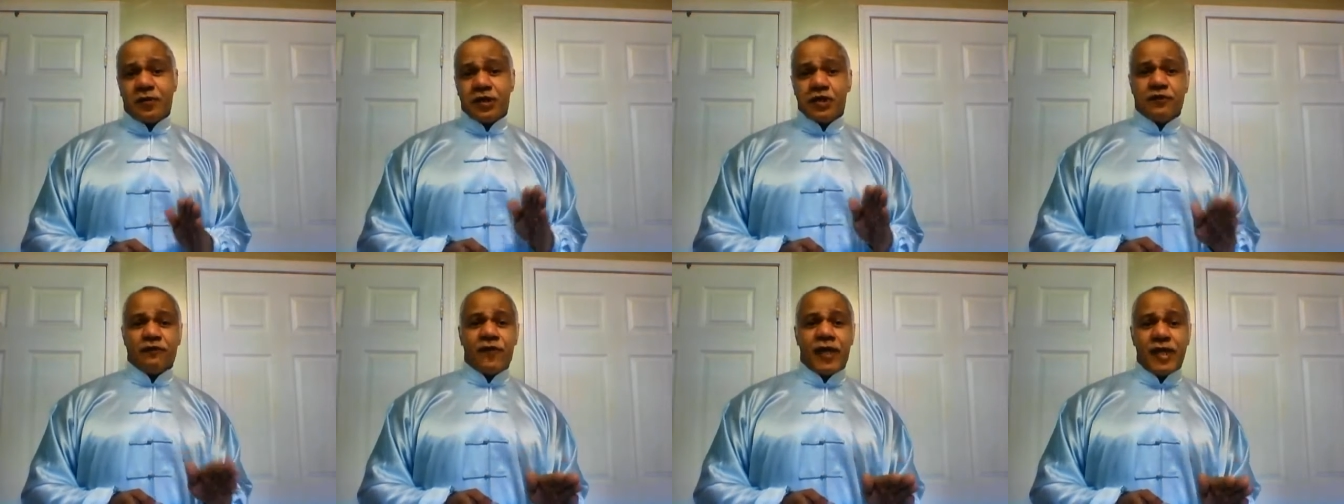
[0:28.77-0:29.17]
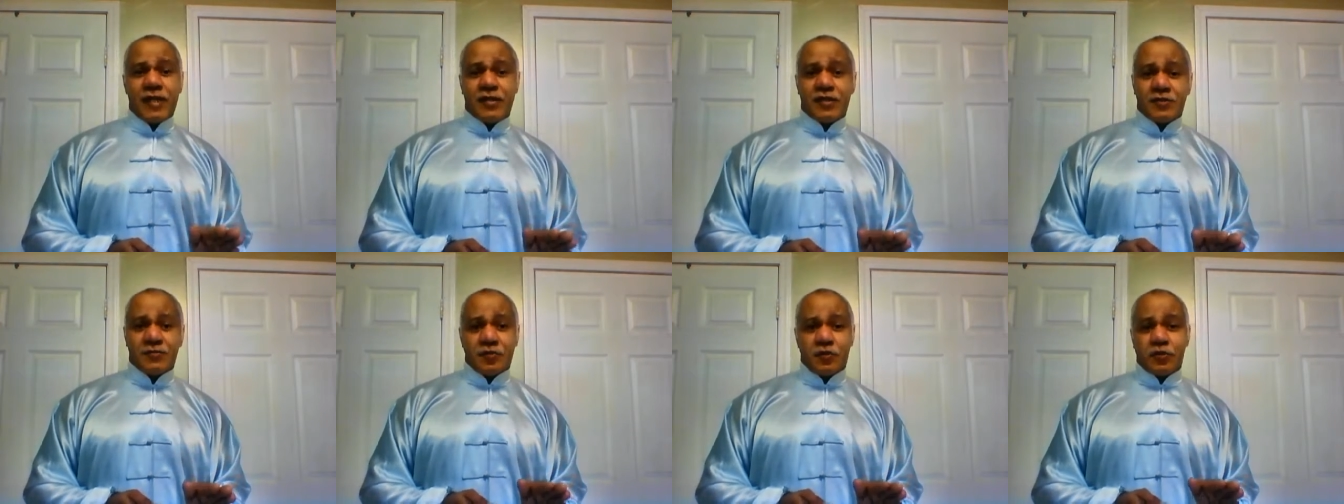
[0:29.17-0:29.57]
or as
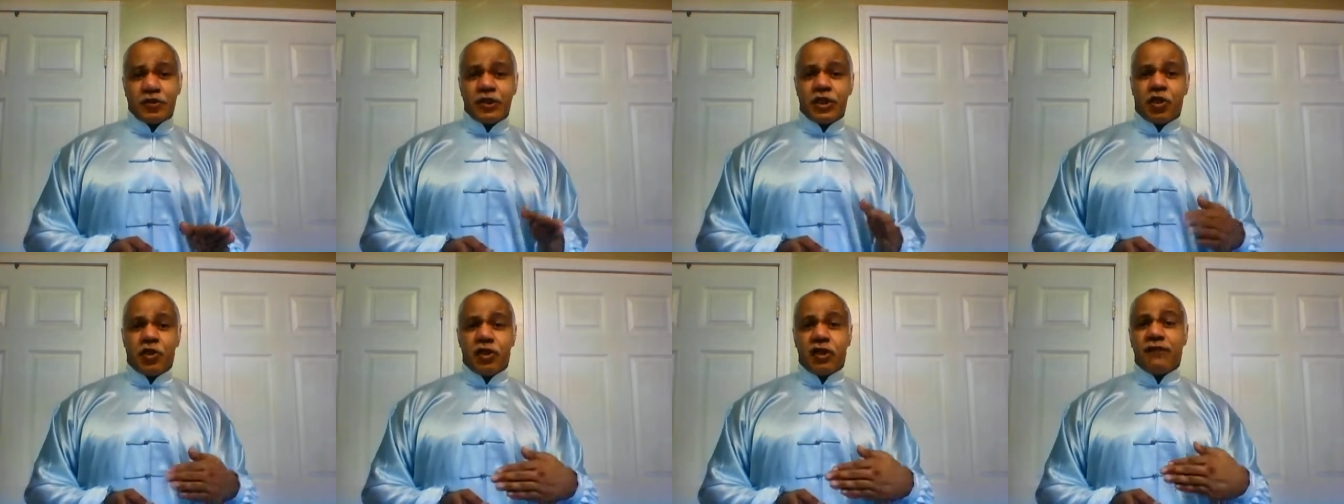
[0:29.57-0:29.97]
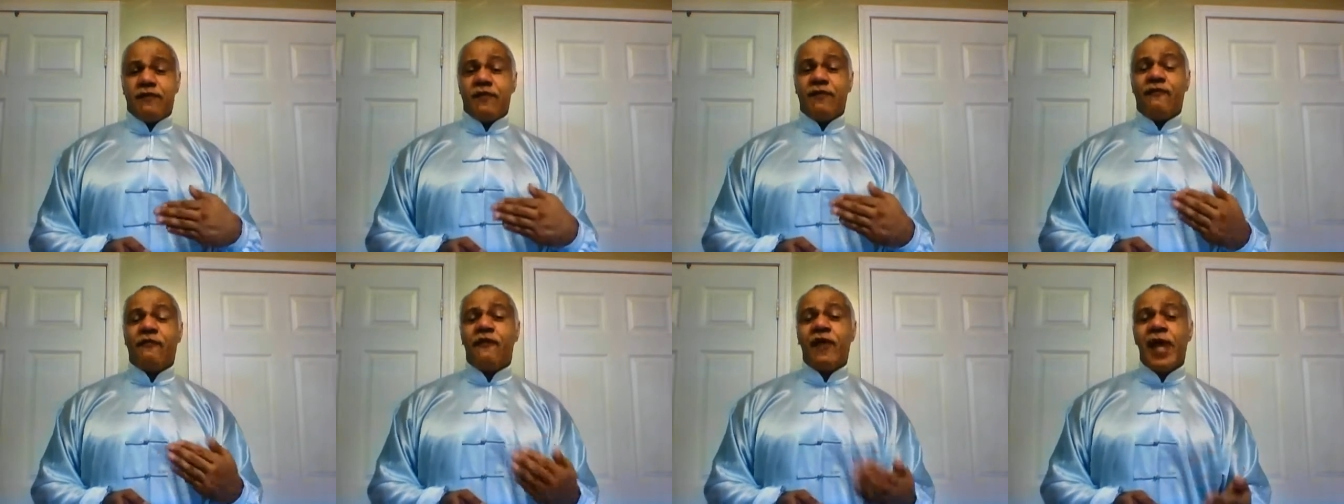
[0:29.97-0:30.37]
fast as Bruce Lee, or
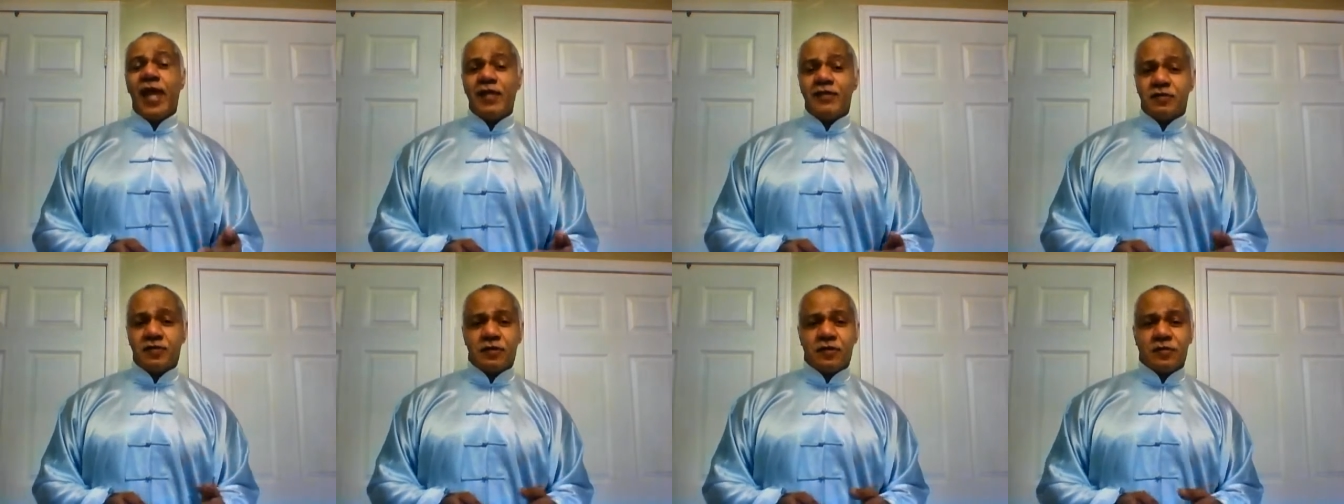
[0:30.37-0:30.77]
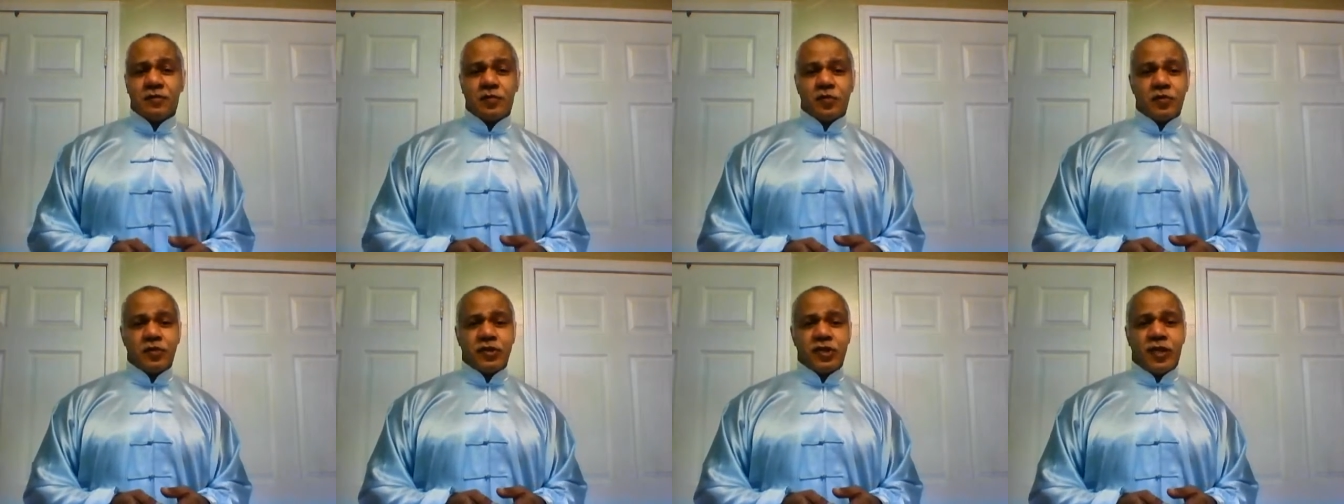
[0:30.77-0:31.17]
even faster than
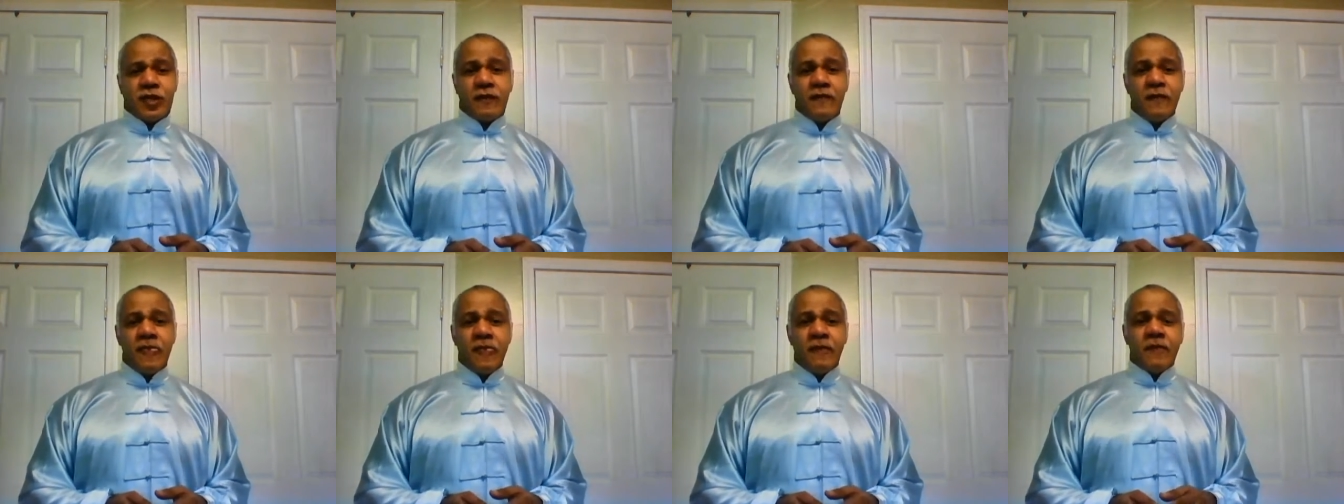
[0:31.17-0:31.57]
Bruce Lee.